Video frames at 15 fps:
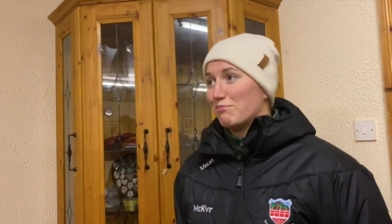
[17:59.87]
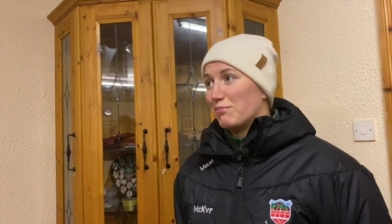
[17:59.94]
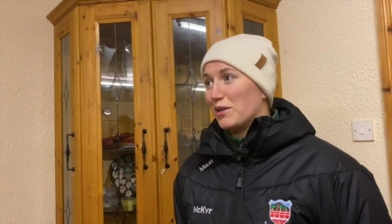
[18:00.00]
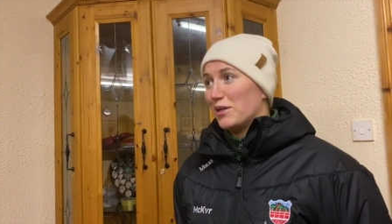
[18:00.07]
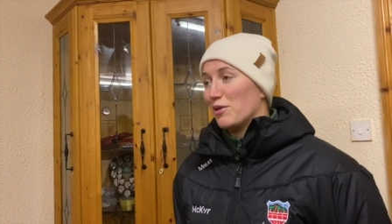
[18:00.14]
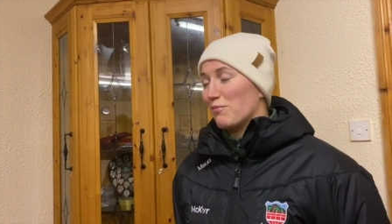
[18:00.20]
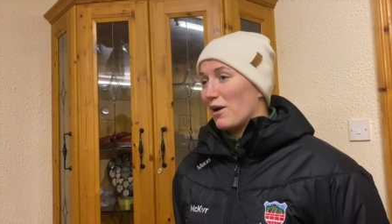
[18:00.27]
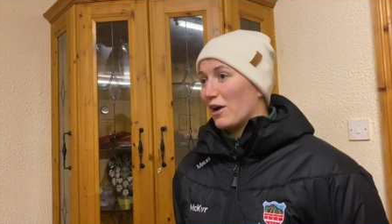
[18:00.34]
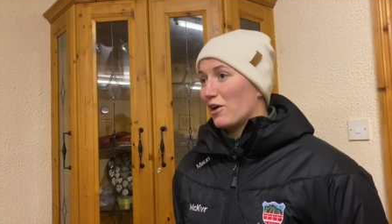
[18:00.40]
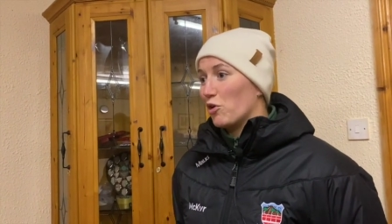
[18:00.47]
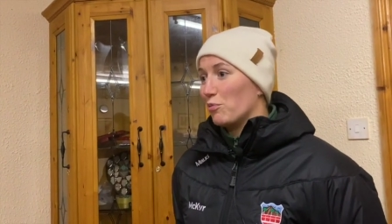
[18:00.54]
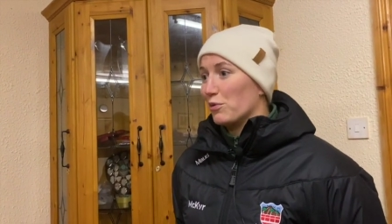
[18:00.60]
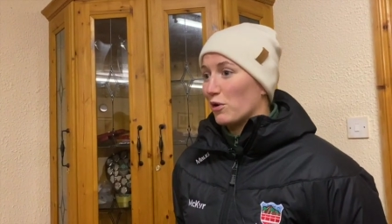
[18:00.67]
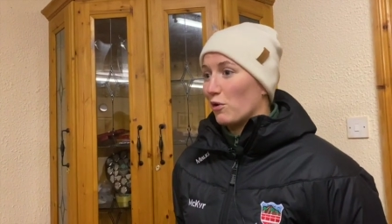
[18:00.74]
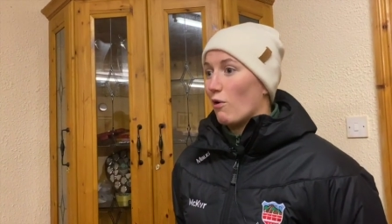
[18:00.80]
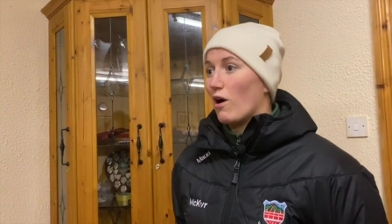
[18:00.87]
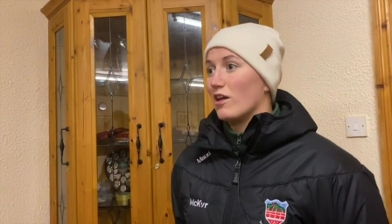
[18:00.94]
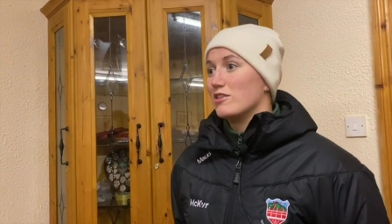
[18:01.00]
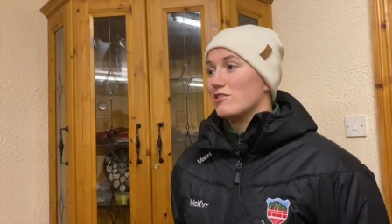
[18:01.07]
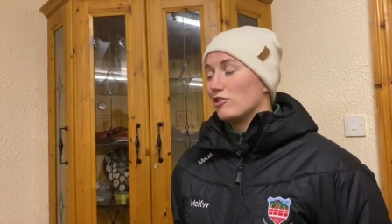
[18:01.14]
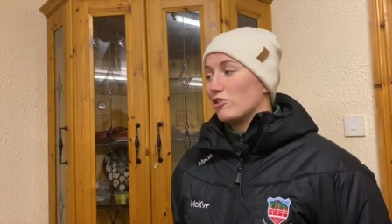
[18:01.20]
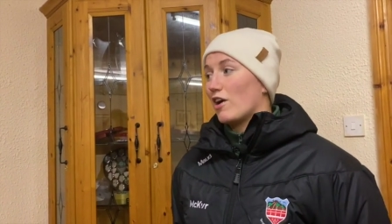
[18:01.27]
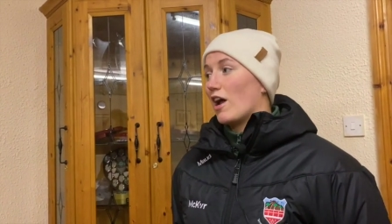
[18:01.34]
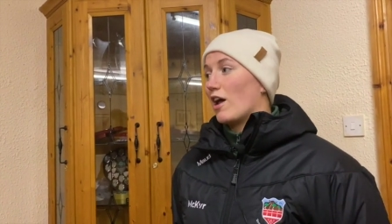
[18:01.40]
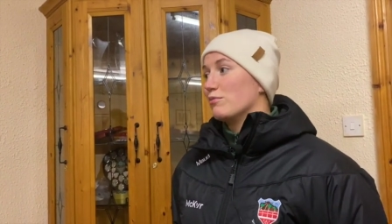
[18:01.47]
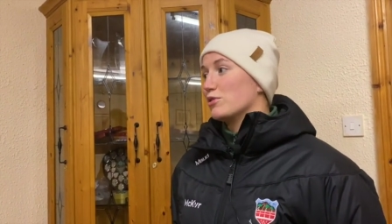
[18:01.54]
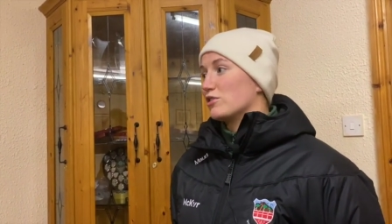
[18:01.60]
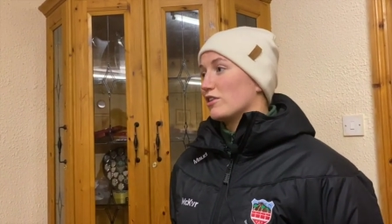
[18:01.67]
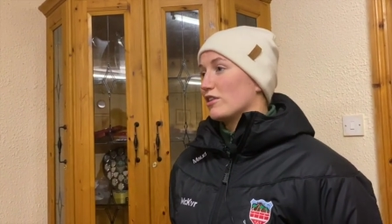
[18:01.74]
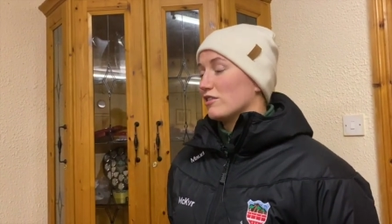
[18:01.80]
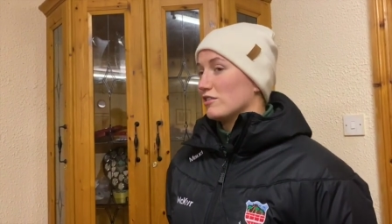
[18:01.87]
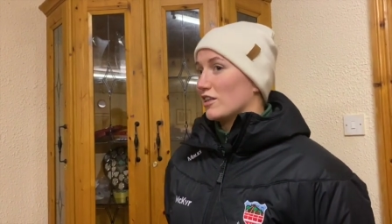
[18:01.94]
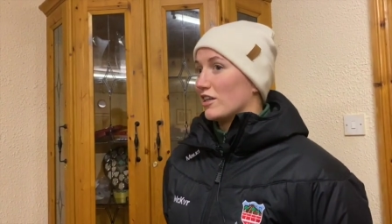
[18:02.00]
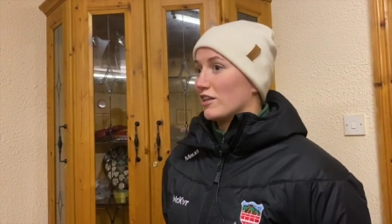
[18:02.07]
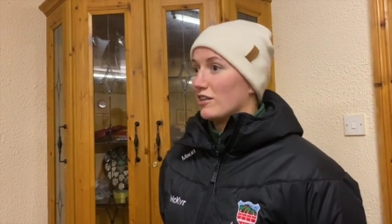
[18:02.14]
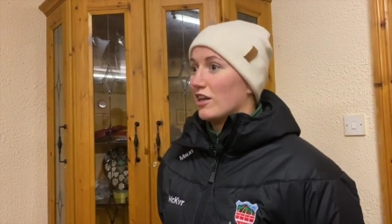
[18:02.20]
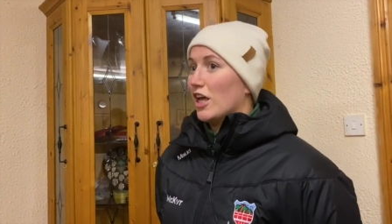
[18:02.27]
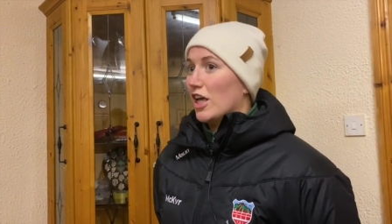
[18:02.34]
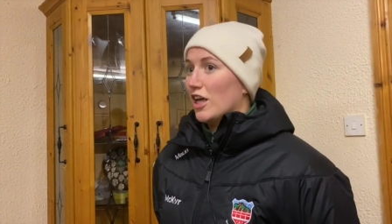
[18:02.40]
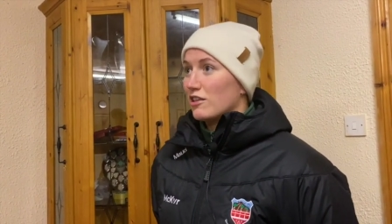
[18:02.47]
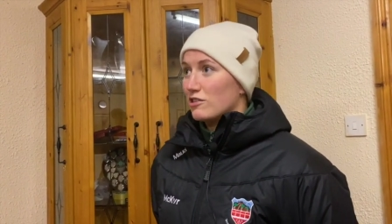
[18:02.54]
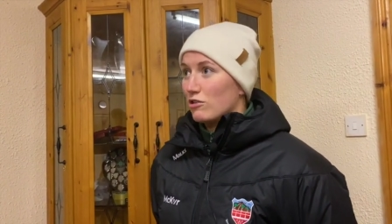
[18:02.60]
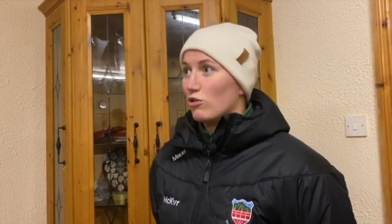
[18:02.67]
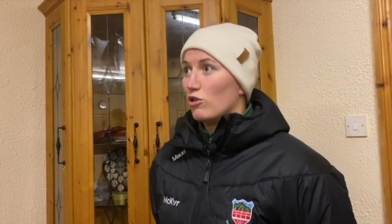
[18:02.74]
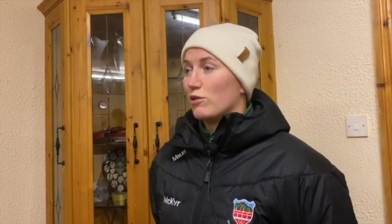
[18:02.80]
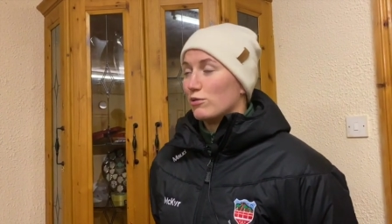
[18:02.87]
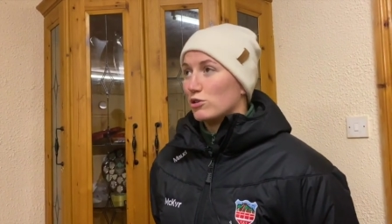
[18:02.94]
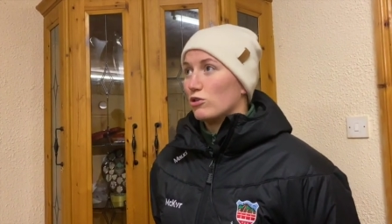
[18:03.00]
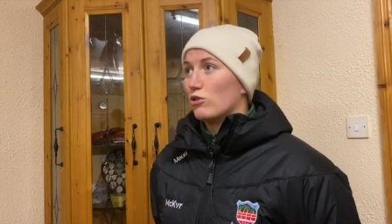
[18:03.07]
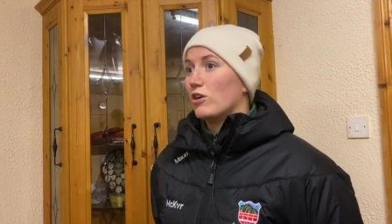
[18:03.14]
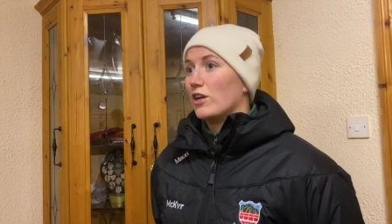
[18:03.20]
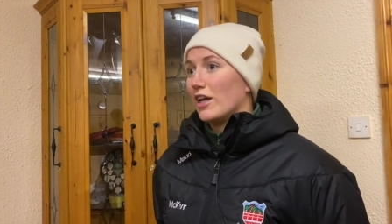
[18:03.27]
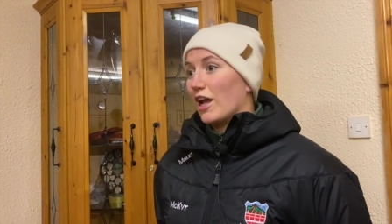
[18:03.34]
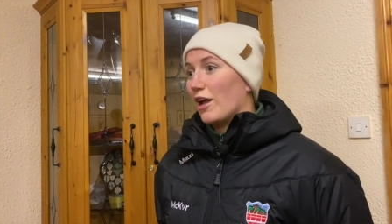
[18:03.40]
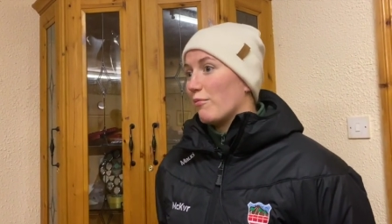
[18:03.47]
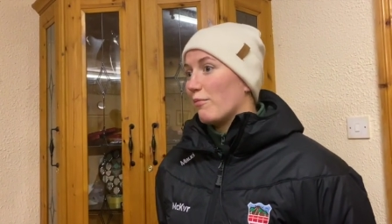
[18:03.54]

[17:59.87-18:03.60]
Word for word: building back up your quads and your hamstrings and slowly but surely getting